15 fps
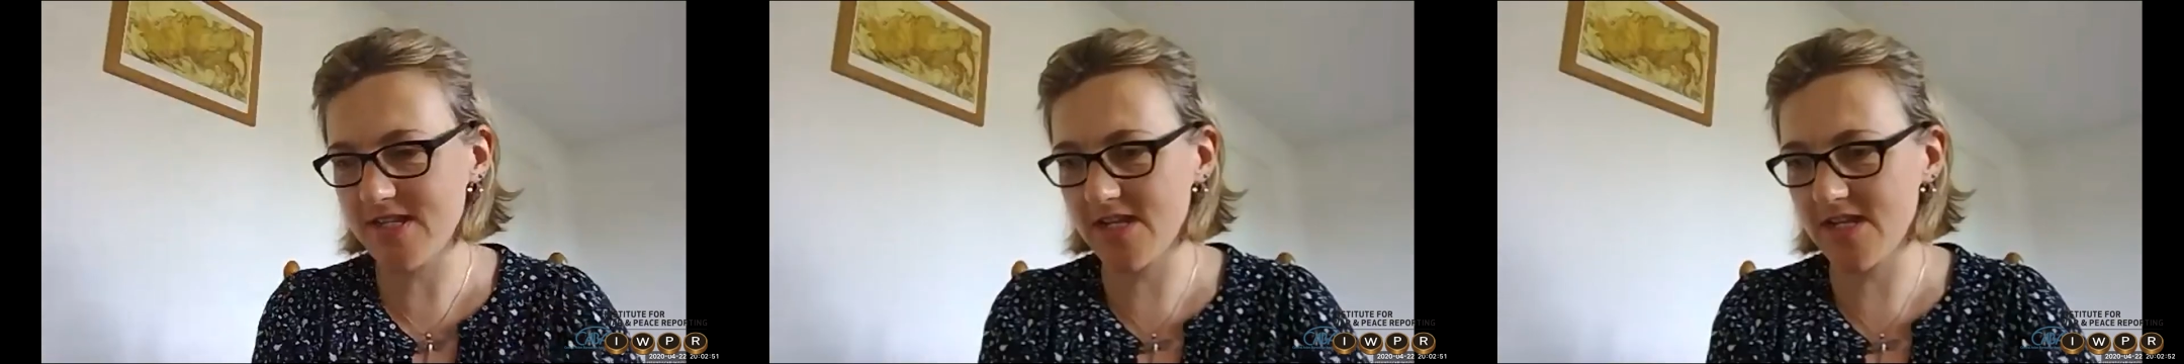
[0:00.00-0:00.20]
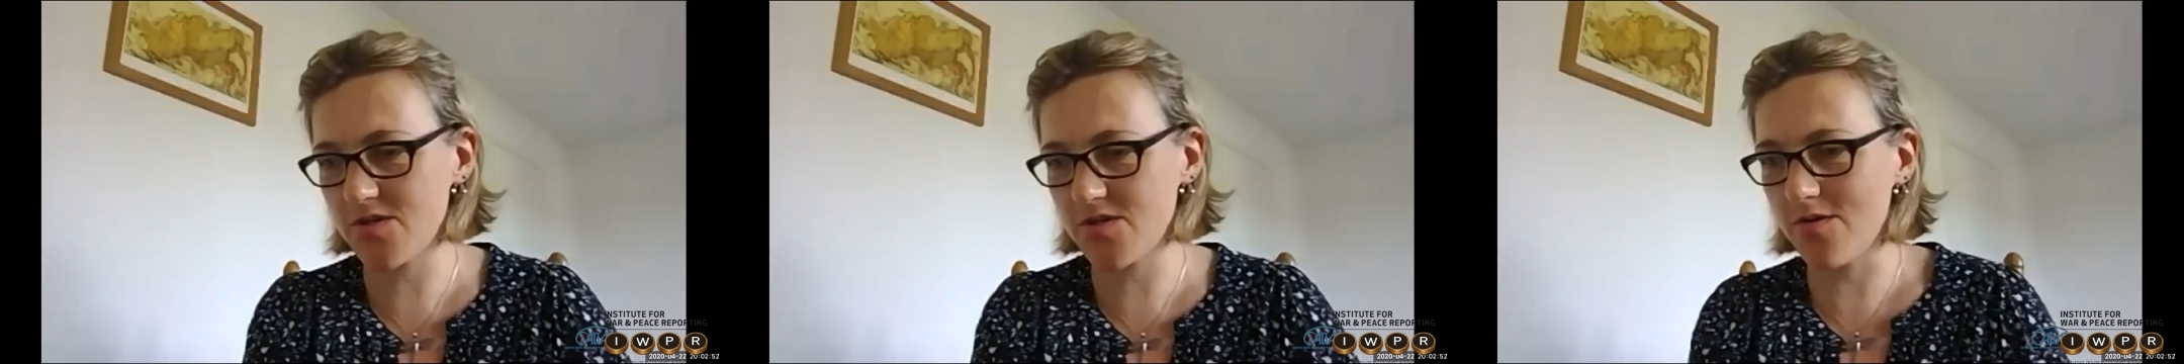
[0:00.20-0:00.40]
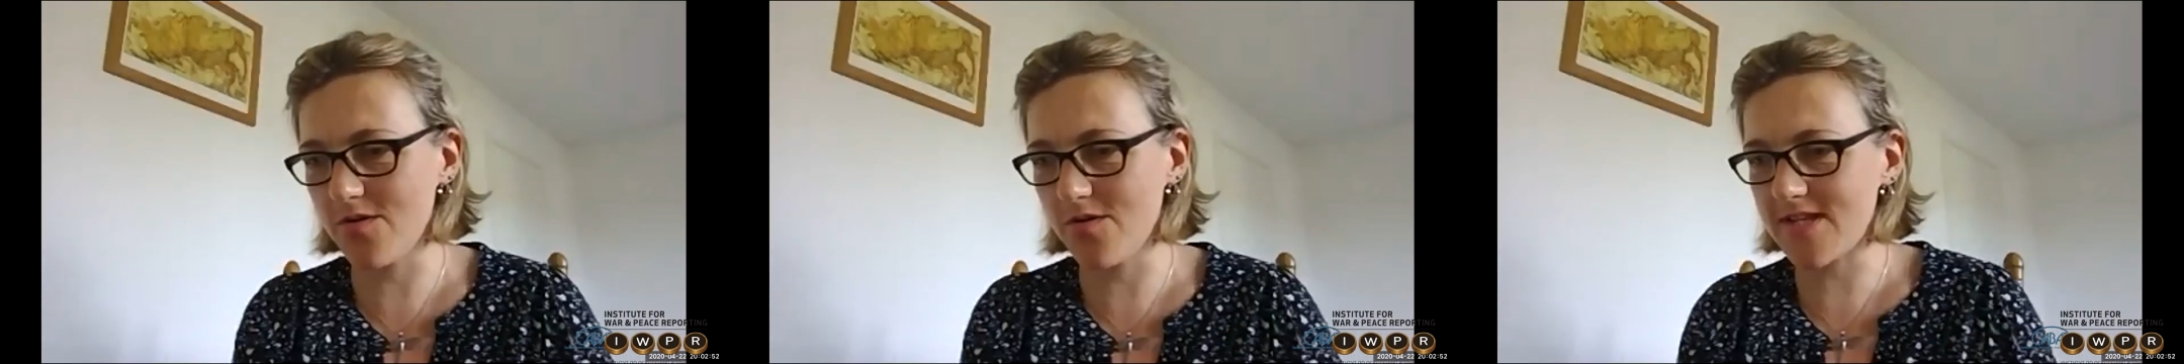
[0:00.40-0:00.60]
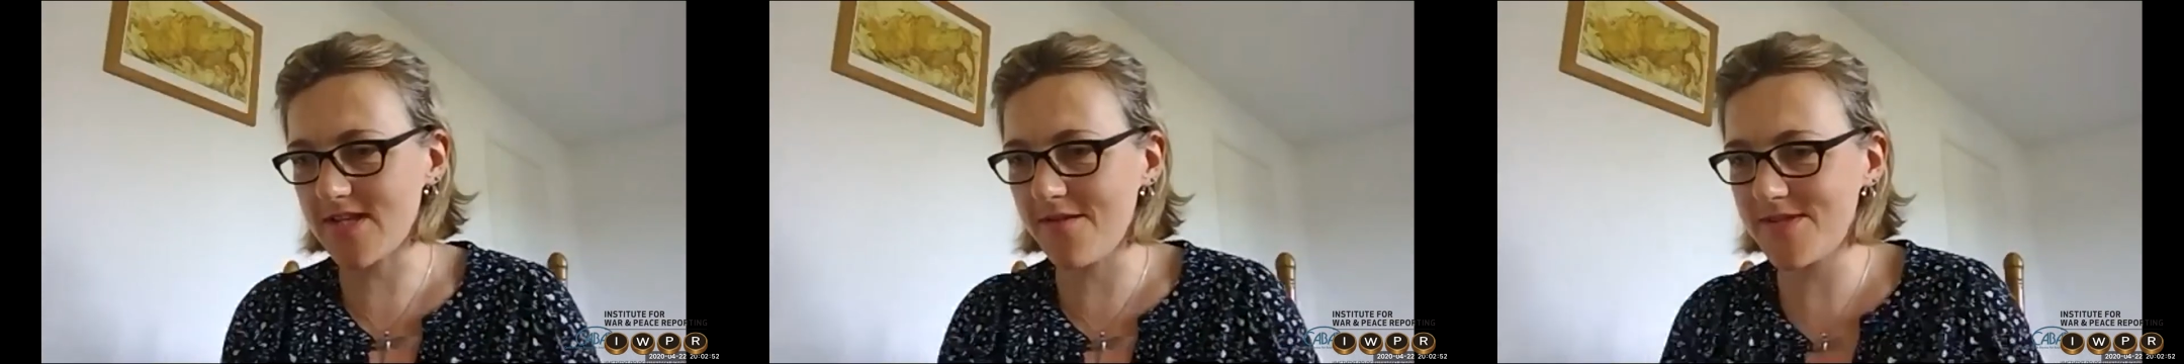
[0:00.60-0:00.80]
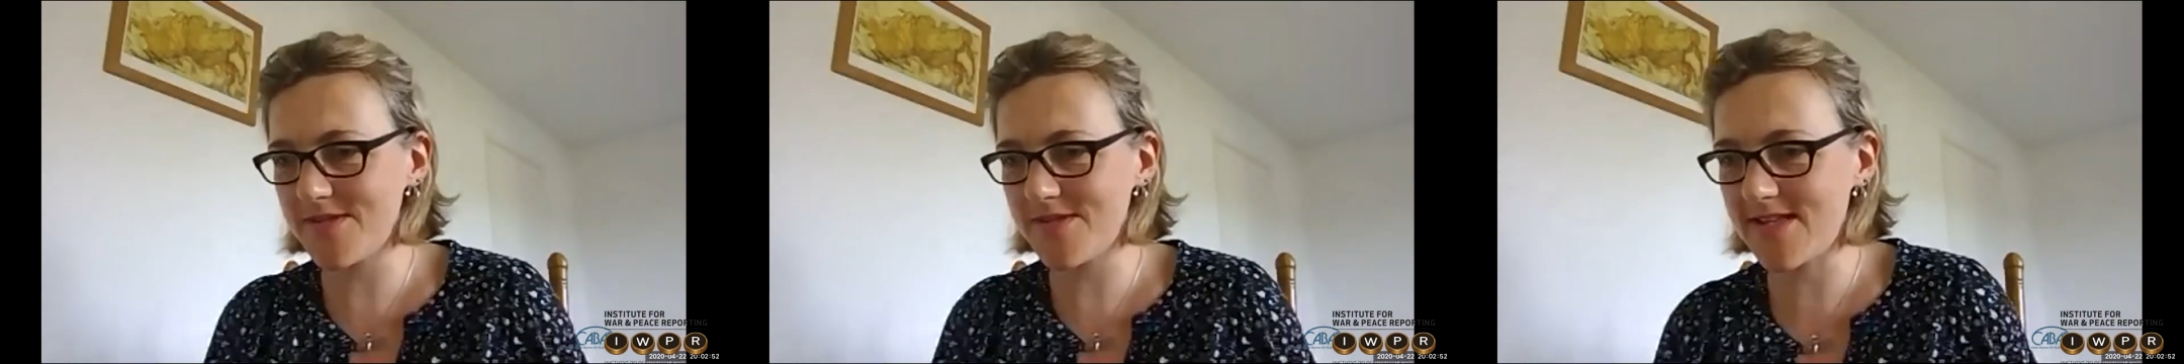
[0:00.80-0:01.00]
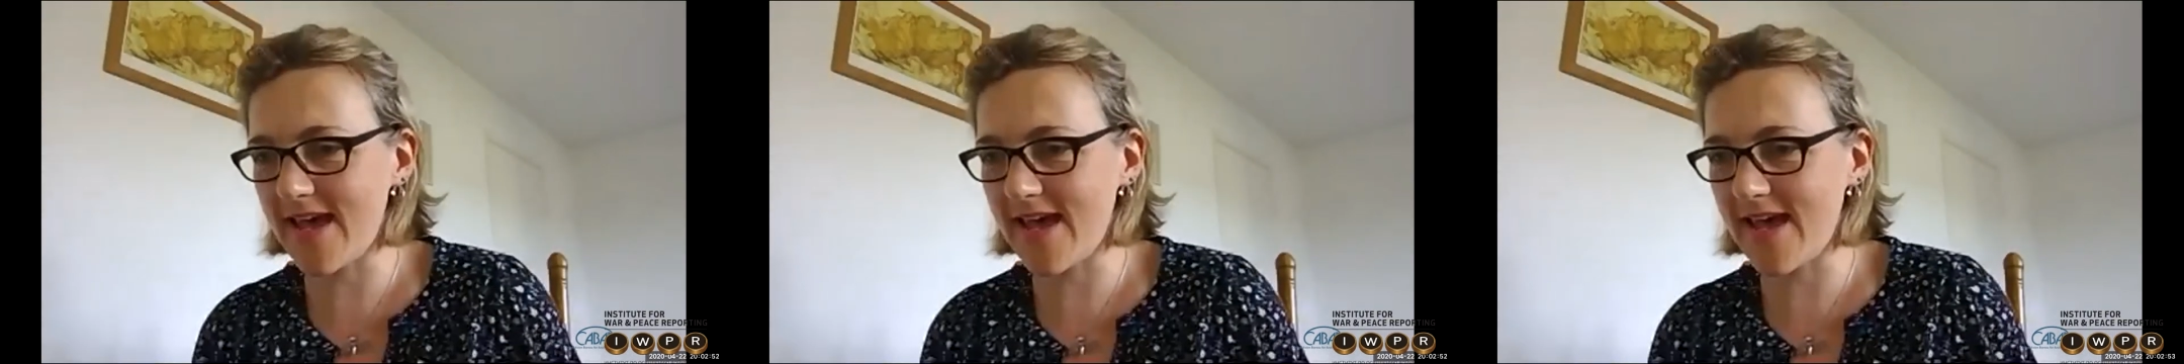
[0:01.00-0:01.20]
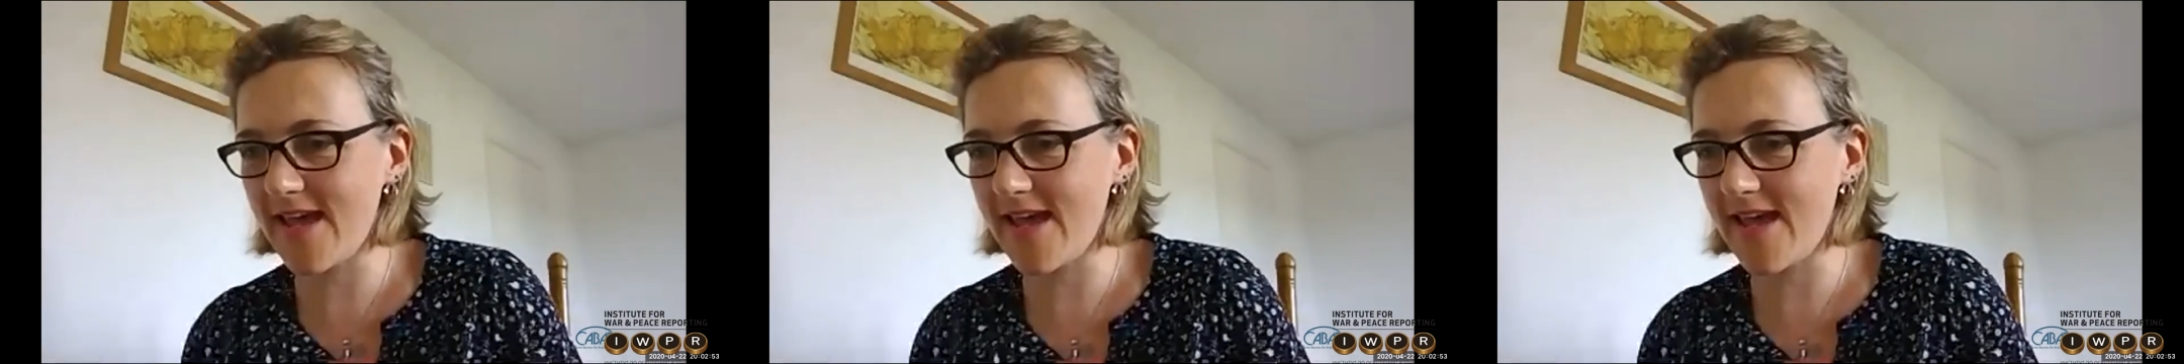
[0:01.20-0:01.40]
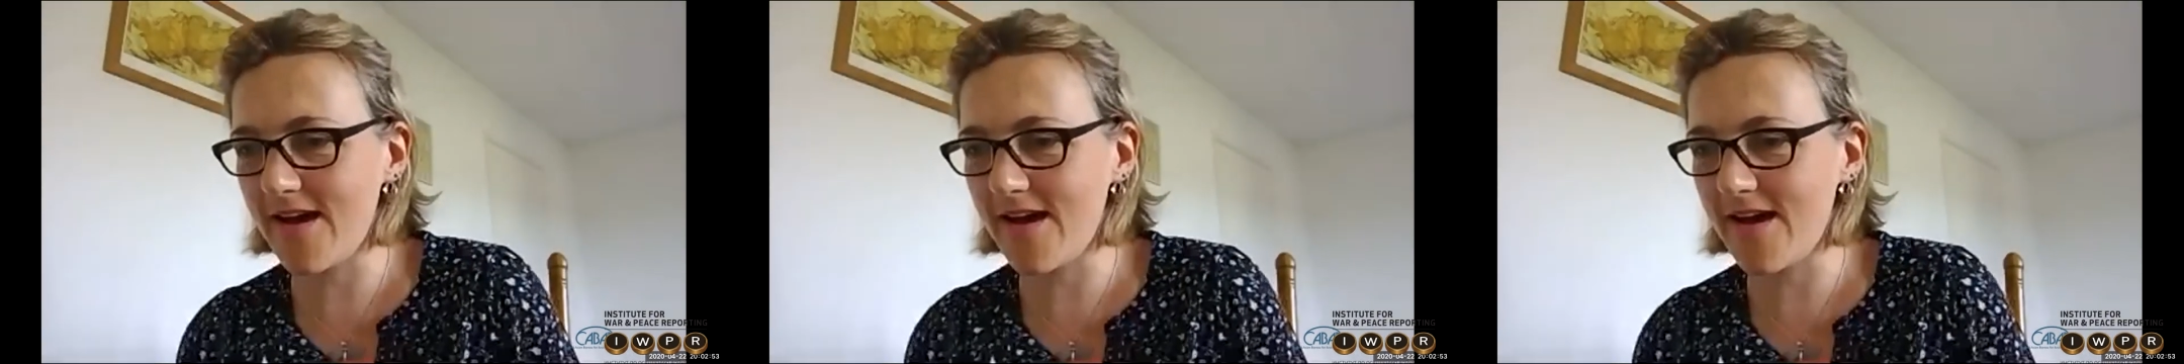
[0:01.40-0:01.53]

talks. I would say